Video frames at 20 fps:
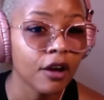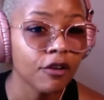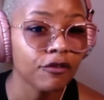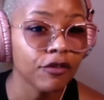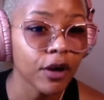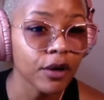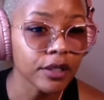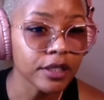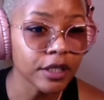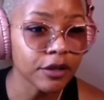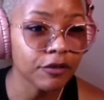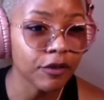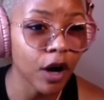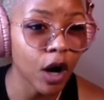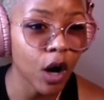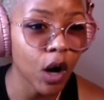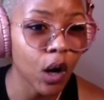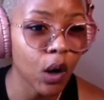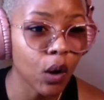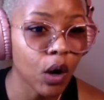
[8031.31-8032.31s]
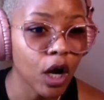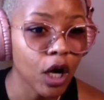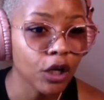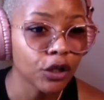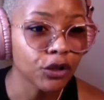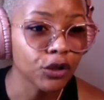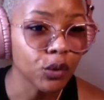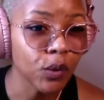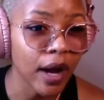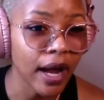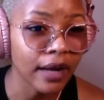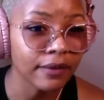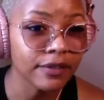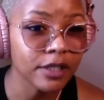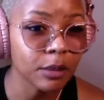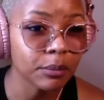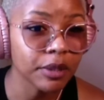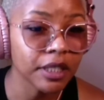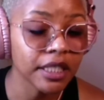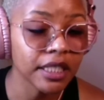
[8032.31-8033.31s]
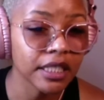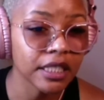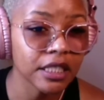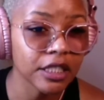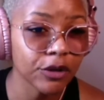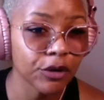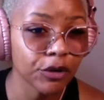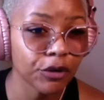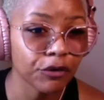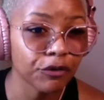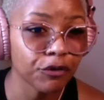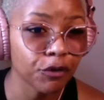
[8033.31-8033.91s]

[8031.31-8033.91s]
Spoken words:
First of all, you have to be considered a